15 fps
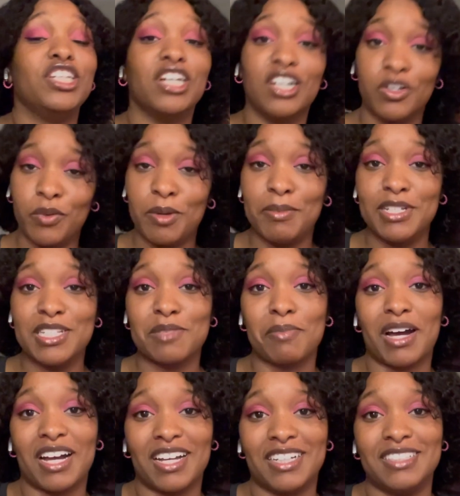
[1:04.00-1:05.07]
young women's
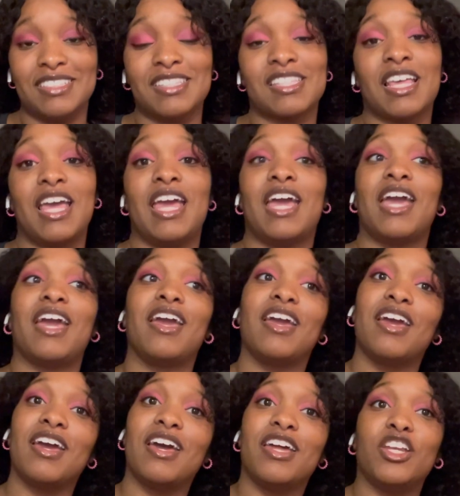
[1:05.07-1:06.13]
minds,
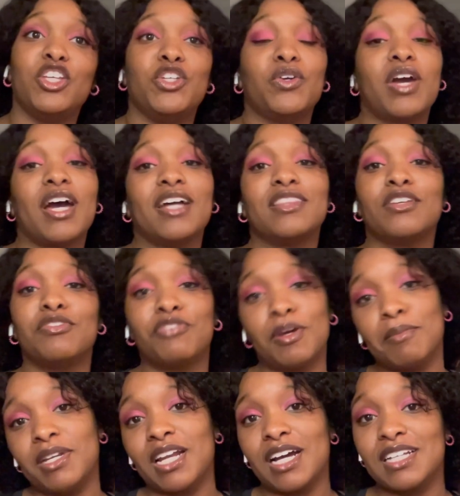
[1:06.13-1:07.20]
and you had the
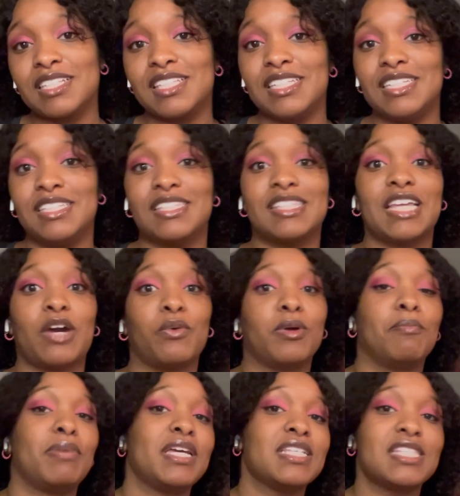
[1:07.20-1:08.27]
feminazis that were
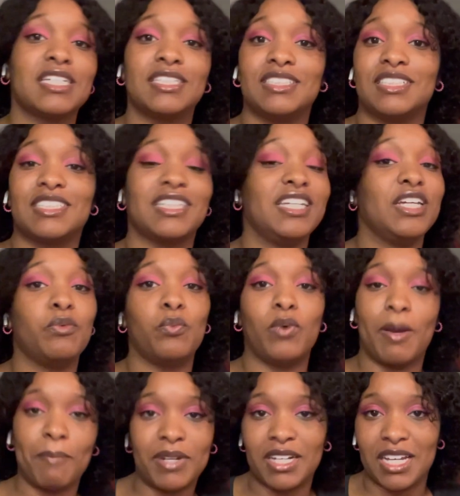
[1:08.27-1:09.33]
basically
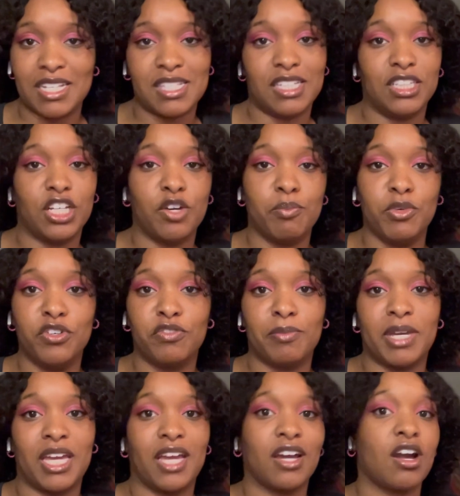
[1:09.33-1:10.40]
weaponizing their
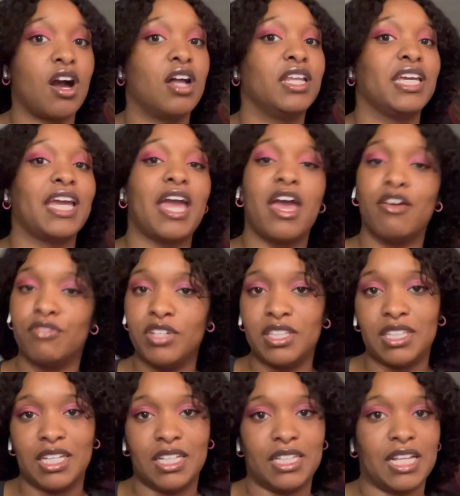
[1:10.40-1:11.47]
movement and calling
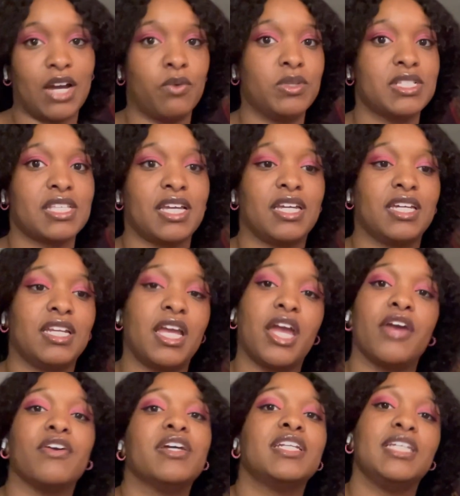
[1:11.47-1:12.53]
everything that was like
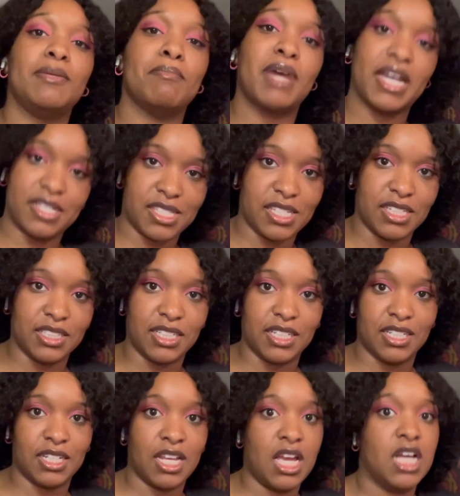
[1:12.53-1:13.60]
inherently
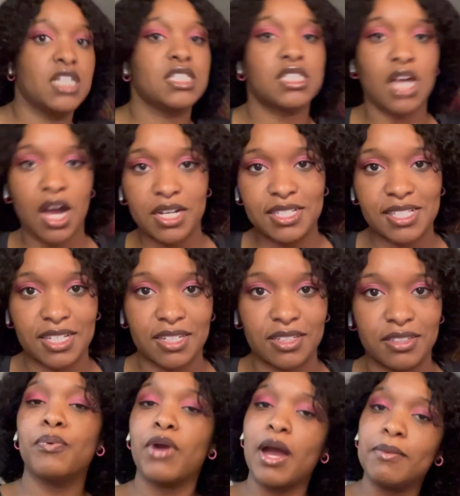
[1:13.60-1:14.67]
masculine
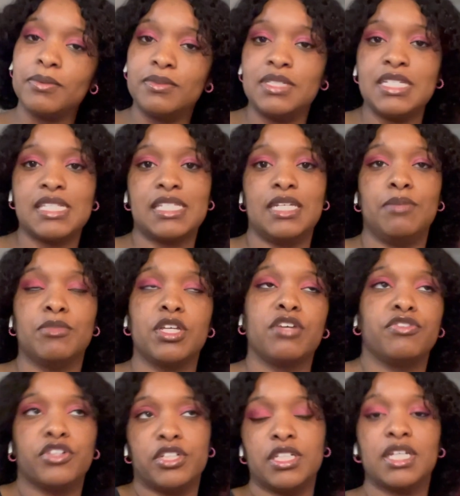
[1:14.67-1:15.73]
toxic. Probably seemed,
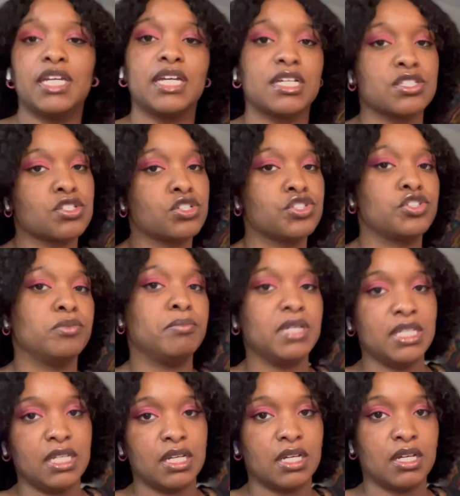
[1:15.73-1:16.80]
if you're looking at social
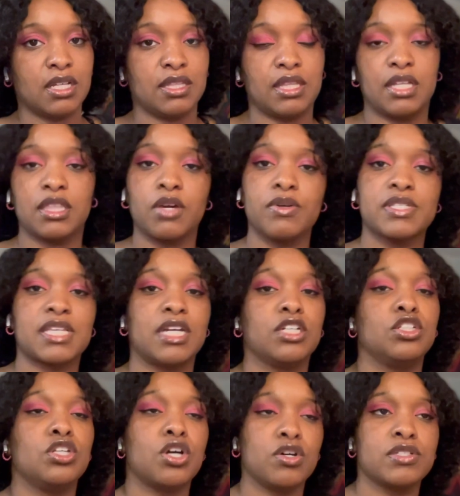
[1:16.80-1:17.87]
media, that there was like
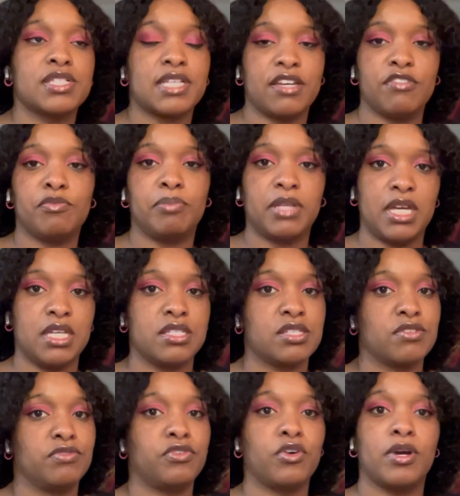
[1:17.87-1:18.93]
no safe
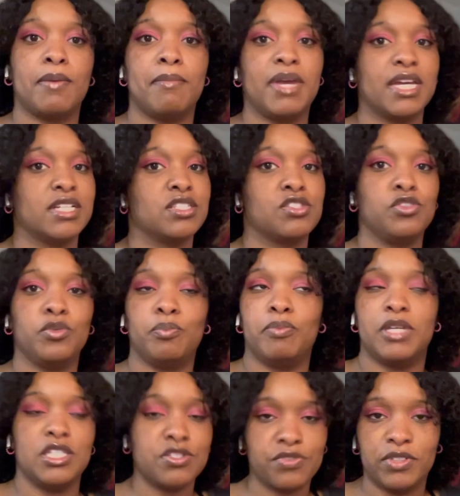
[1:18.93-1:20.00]
place for a man to
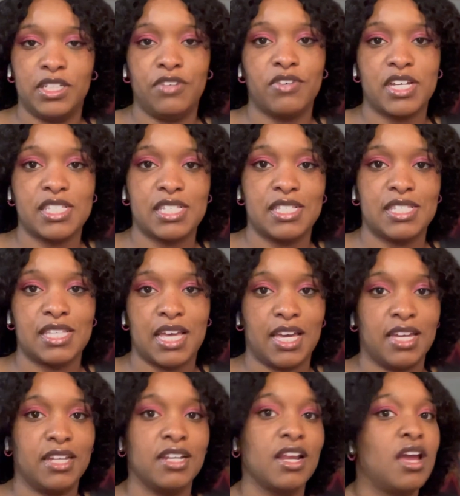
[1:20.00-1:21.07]
peacefully rest his
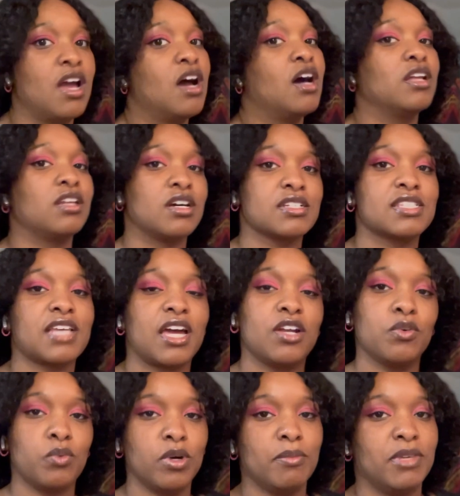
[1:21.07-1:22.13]
head alongside
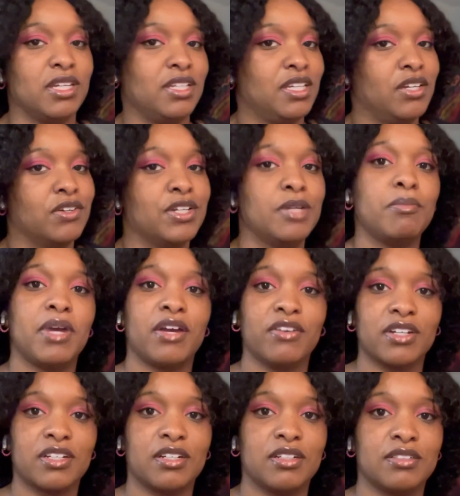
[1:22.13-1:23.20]
a woman here in
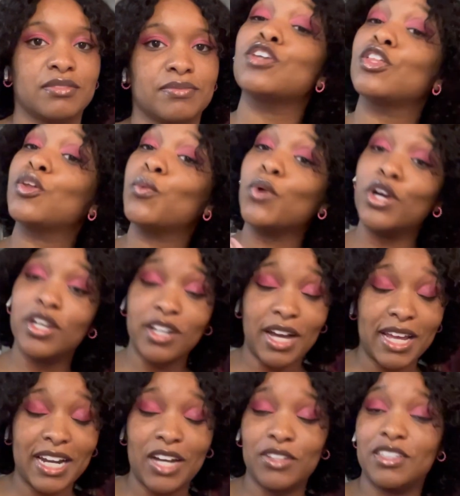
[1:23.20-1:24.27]
America. So the word
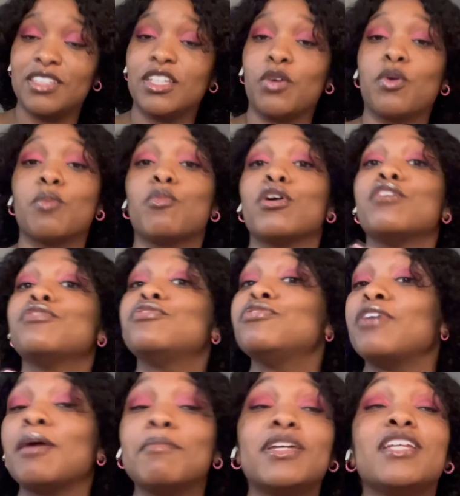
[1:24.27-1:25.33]
got out that there were more
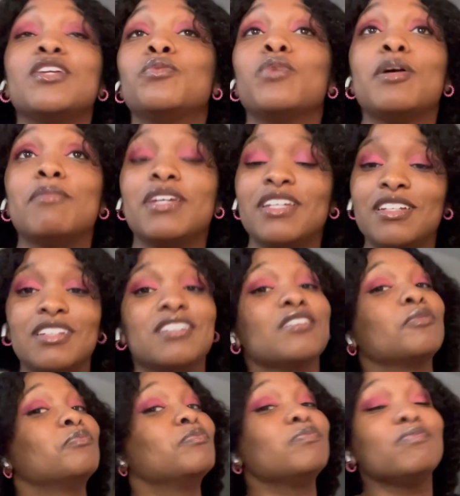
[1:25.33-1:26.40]
feminine women in
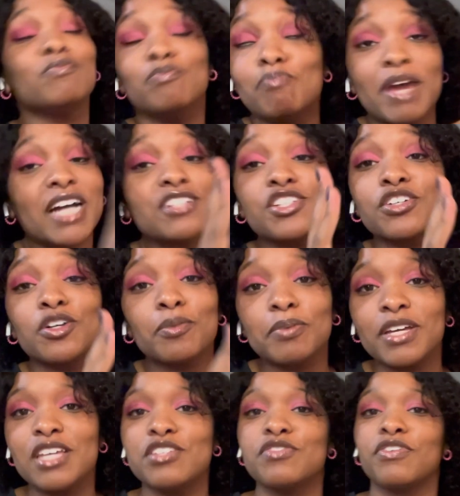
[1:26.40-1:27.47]
a magical
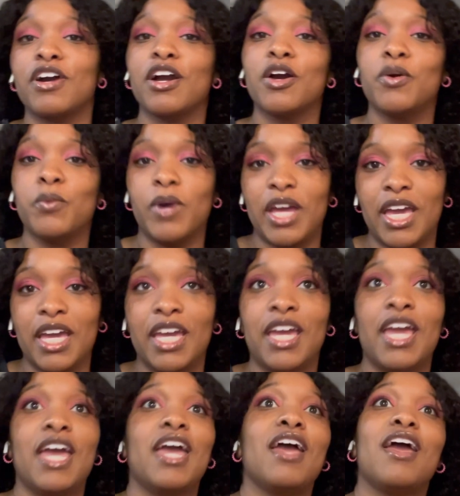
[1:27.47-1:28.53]
place far away,
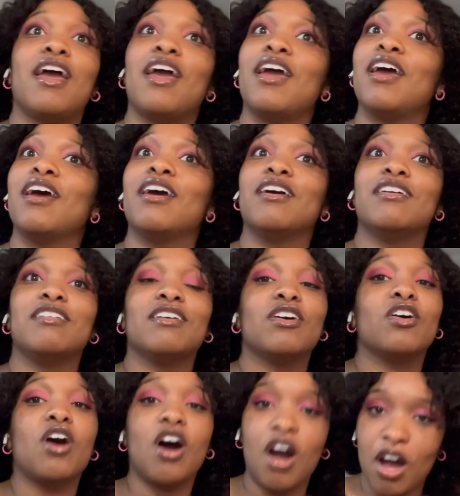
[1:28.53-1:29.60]
and
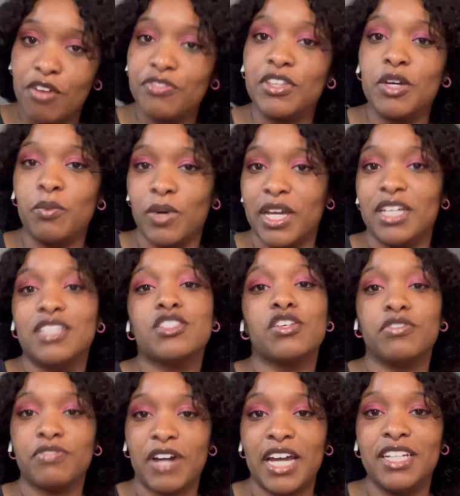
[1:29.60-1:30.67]
off they went to
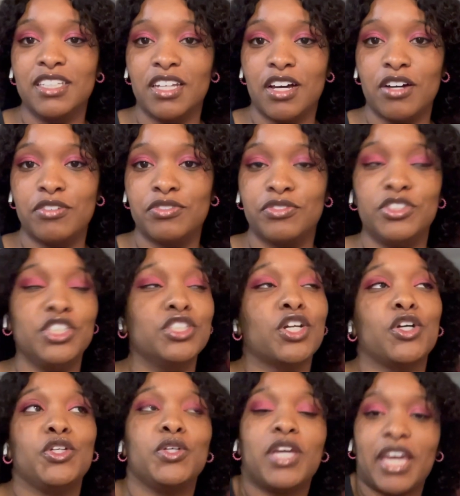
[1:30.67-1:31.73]
find love. You know,
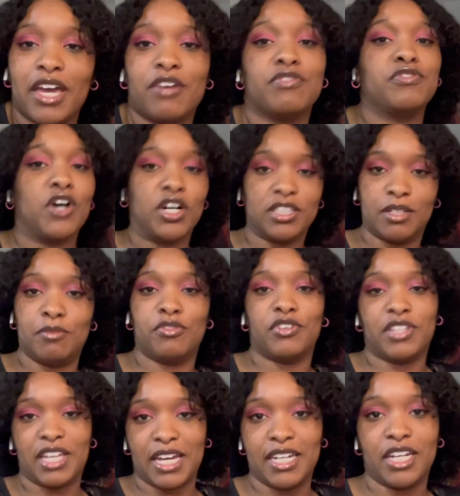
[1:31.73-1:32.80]
you can't fault them for
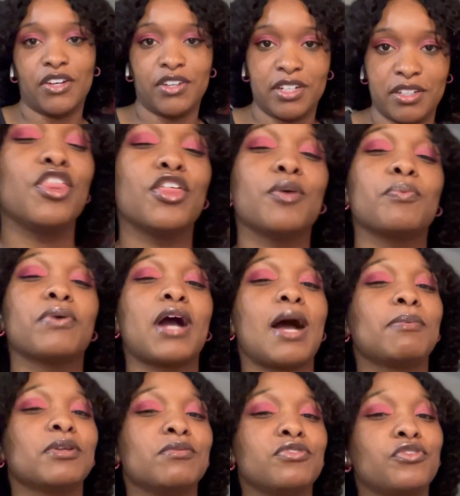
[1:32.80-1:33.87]
that narrative. The
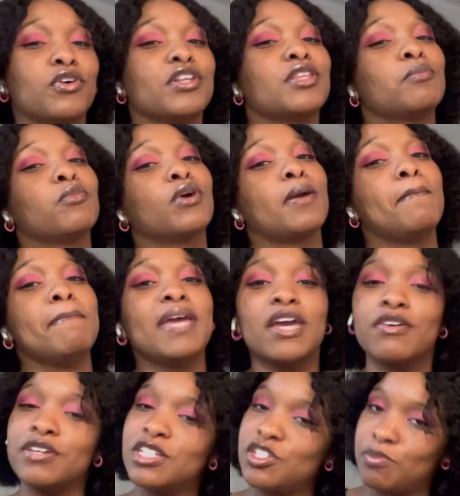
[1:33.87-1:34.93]
problem for the more
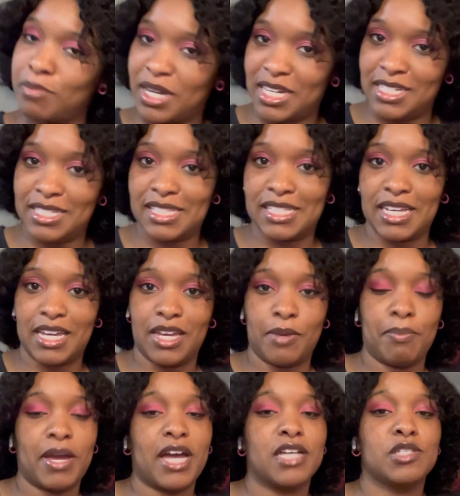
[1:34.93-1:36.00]
marriage
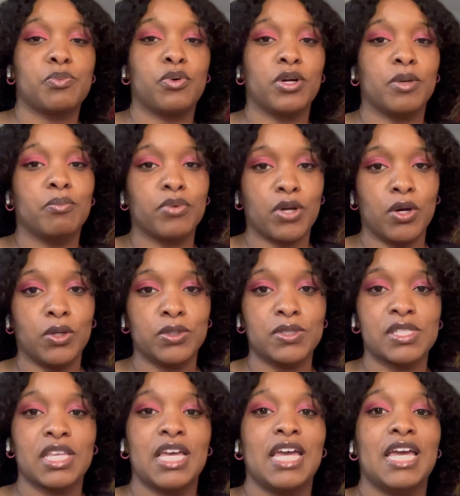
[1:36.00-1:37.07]
mindset Passport Bros